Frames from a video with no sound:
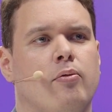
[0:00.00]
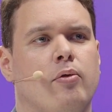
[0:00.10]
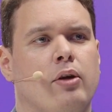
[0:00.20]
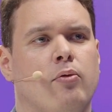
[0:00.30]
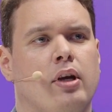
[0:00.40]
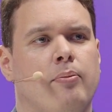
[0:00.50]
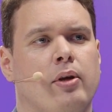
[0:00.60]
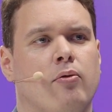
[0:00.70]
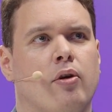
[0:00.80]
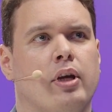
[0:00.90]
we will
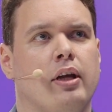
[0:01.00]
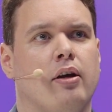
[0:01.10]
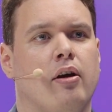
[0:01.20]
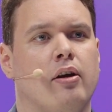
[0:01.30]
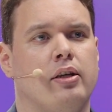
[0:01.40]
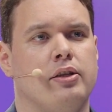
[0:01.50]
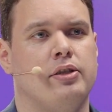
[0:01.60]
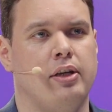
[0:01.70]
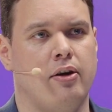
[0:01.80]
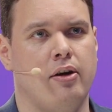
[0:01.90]
be working on
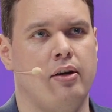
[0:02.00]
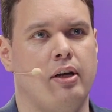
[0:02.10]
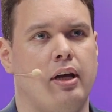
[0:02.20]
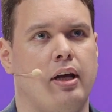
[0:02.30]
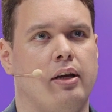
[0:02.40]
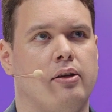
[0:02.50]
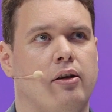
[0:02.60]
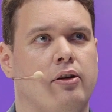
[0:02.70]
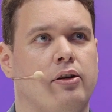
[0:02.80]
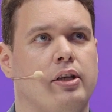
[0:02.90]
this year. And
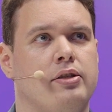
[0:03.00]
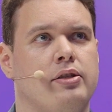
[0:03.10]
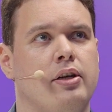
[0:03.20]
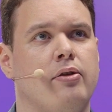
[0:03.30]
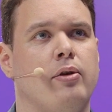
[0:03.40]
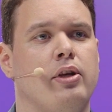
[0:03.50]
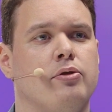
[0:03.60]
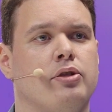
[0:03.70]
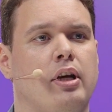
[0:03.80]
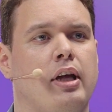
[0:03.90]
under this year, we
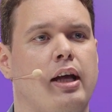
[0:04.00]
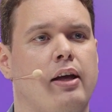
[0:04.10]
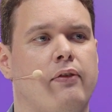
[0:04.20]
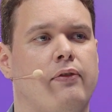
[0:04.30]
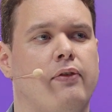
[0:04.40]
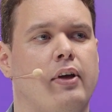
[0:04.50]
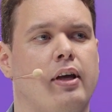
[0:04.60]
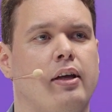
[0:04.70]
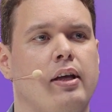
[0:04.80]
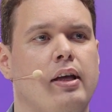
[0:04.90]
usually have
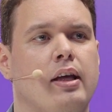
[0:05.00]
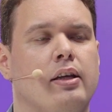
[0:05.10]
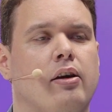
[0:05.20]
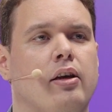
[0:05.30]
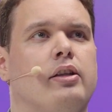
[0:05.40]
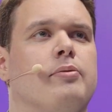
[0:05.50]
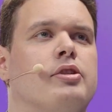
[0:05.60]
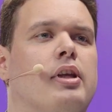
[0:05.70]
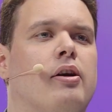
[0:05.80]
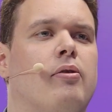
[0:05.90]
the
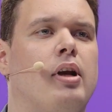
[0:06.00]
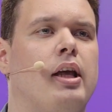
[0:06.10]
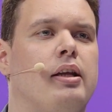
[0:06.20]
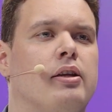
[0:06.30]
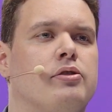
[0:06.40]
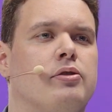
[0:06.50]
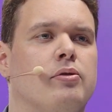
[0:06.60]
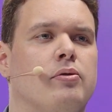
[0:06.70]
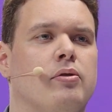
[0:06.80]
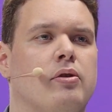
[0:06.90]
items that are related
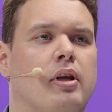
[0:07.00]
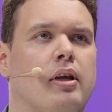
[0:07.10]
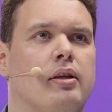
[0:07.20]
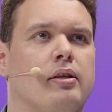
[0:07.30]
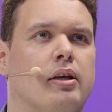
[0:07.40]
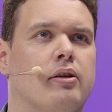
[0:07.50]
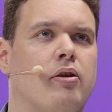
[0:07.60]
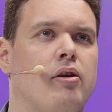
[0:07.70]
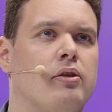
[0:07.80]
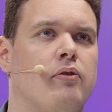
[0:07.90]
to the
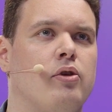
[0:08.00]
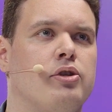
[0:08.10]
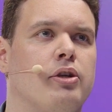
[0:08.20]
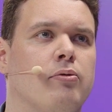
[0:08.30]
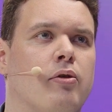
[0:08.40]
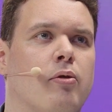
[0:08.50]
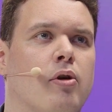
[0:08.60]
current version we're